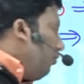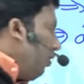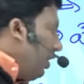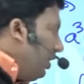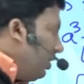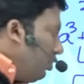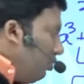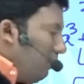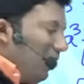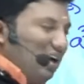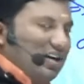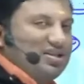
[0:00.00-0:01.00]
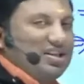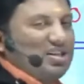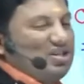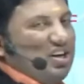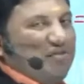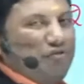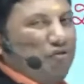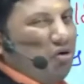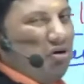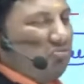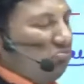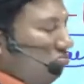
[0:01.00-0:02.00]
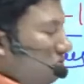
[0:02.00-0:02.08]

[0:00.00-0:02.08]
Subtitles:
1 into minus 64.